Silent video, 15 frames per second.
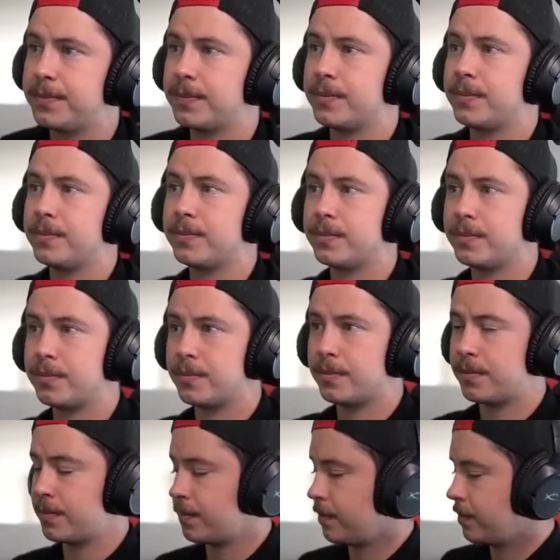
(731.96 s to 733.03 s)

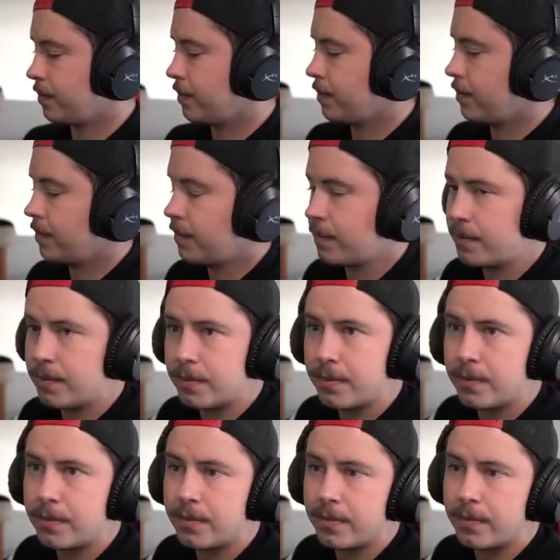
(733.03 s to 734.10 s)

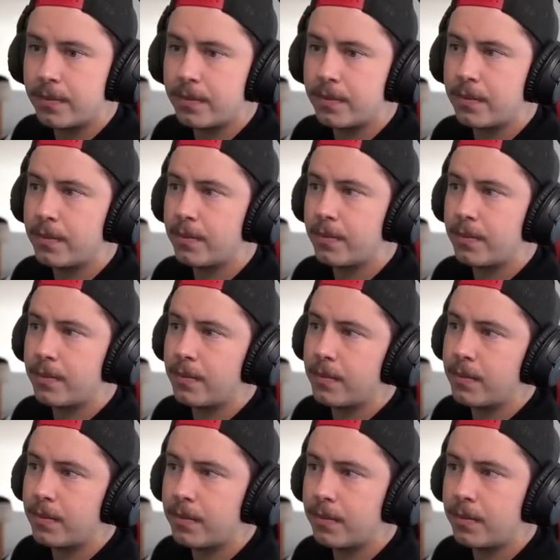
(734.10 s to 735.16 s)

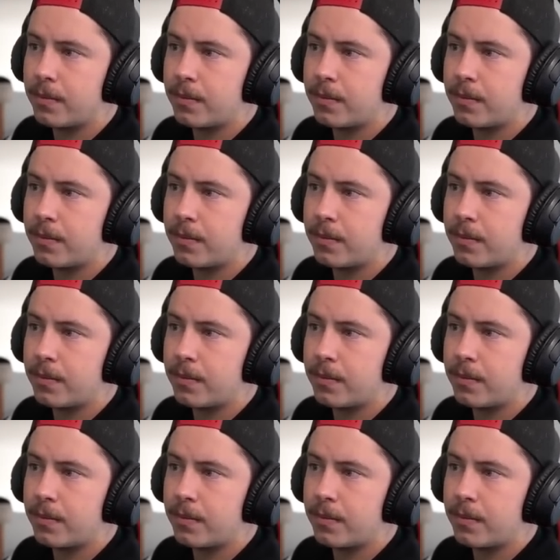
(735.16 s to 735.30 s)
[no speech]